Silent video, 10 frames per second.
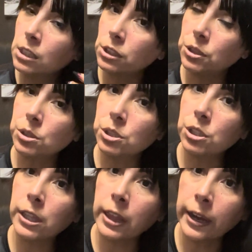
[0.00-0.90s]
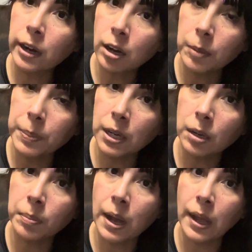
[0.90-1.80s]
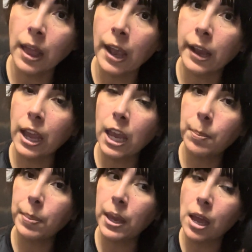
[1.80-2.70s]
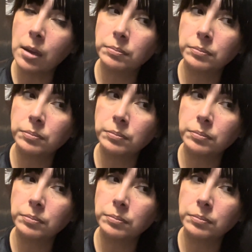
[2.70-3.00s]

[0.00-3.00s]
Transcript: Usually they are up here by like 8 p.m.